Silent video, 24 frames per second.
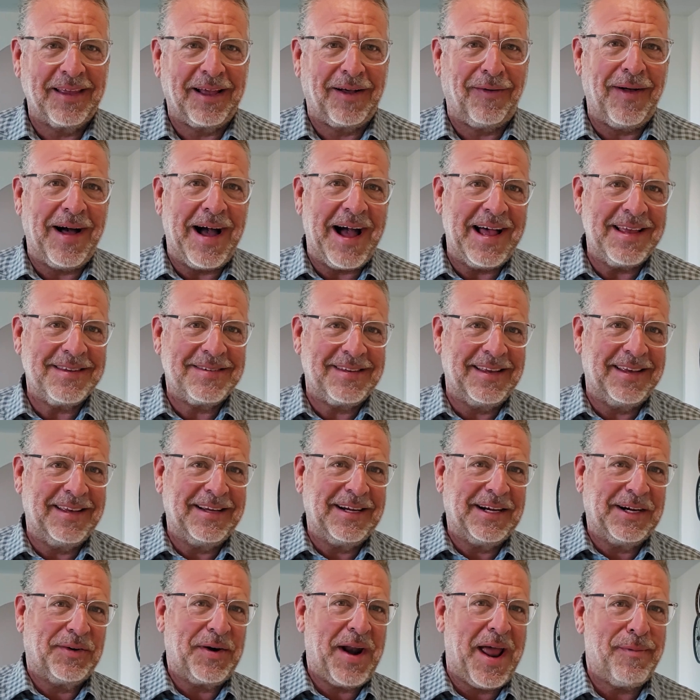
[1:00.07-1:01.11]
the
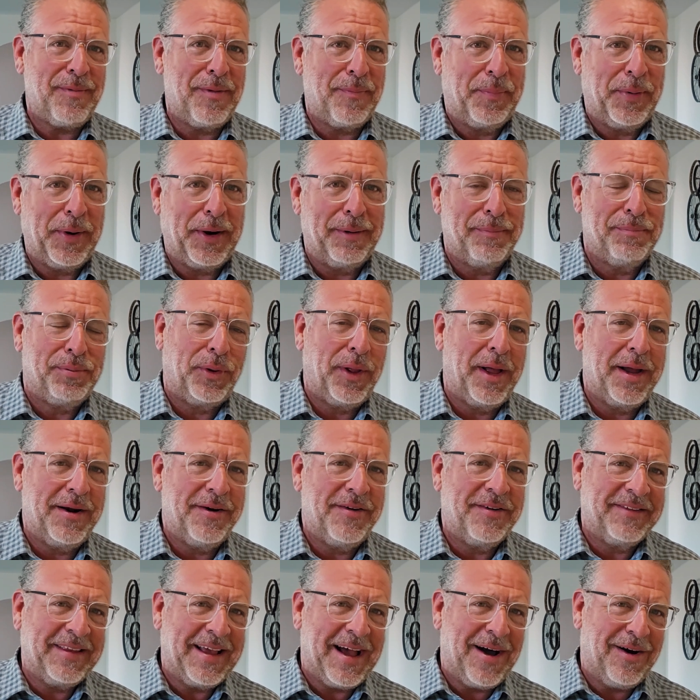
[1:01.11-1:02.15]
closet, grab a pair of
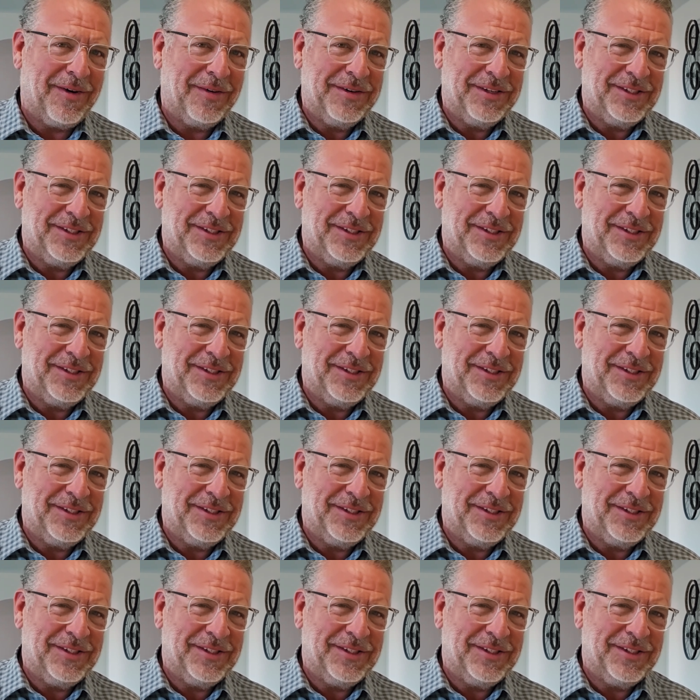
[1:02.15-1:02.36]
pliers out,